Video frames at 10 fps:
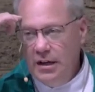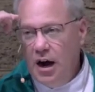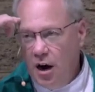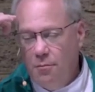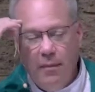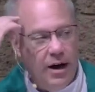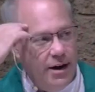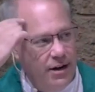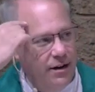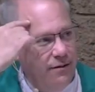our
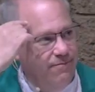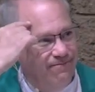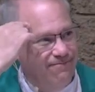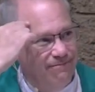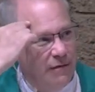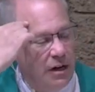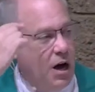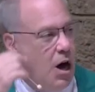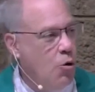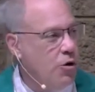mind,
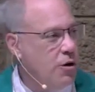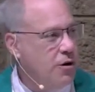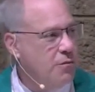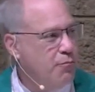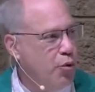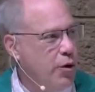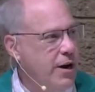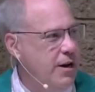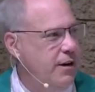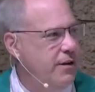our brain.